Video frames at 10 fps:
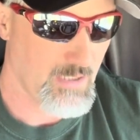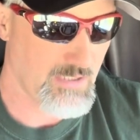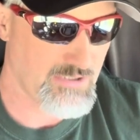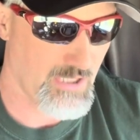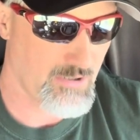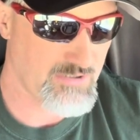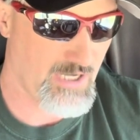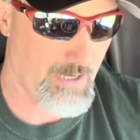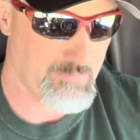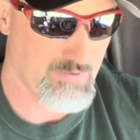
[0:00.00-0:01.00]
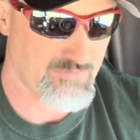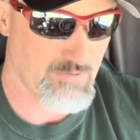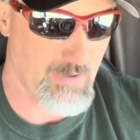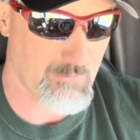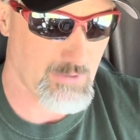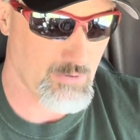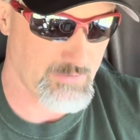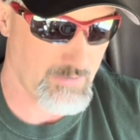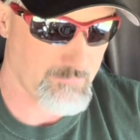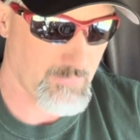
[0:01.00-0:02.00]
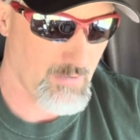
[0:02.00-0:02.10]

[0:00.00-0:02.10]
had carried captive to Babylonia.